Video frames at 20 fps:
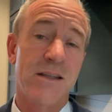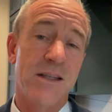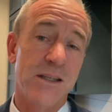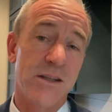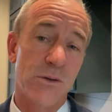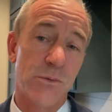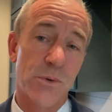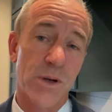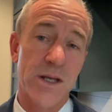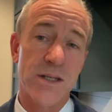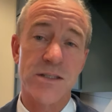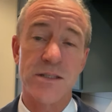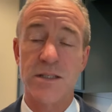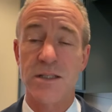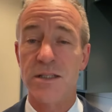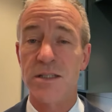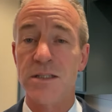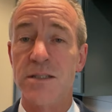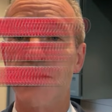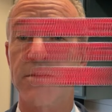then the rest
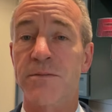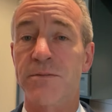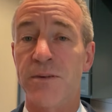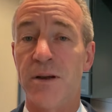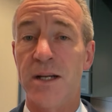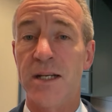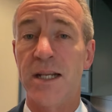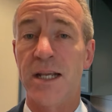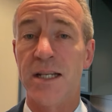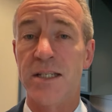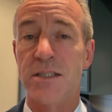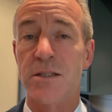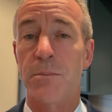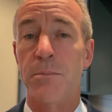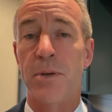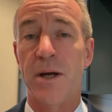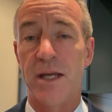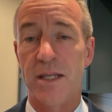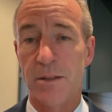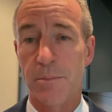is financed
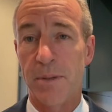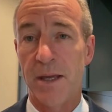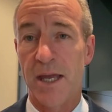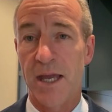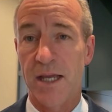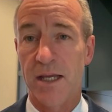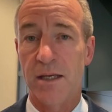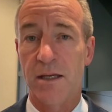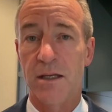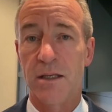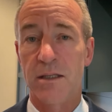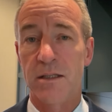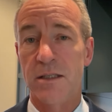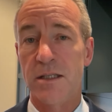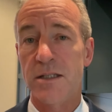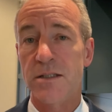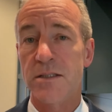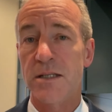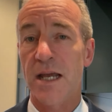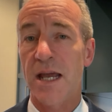by the bank.
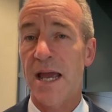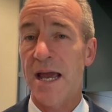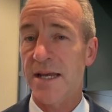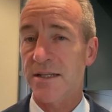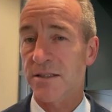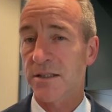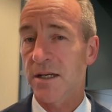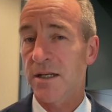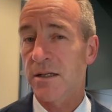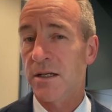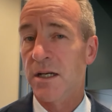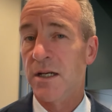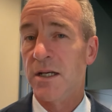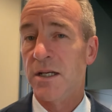This asset